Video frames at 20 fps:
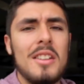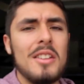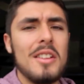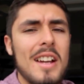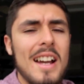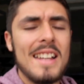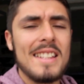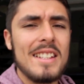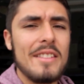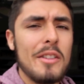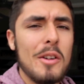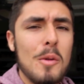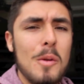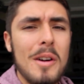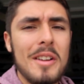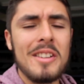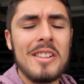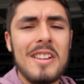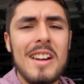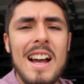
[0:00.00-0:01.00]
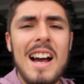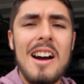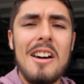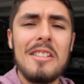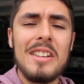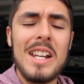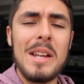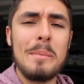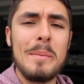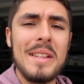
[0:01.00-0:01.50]
You guys ever wonder
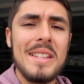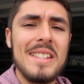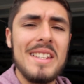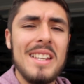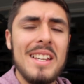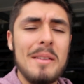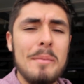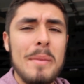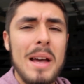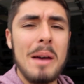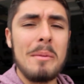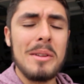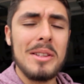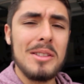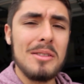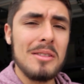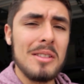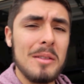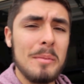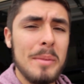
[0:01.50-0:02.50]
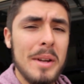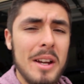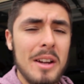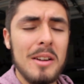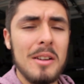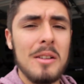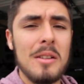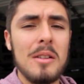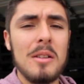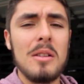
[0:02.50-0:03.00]
how an MPT and Bama tune
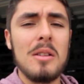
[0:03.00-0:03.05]
compare?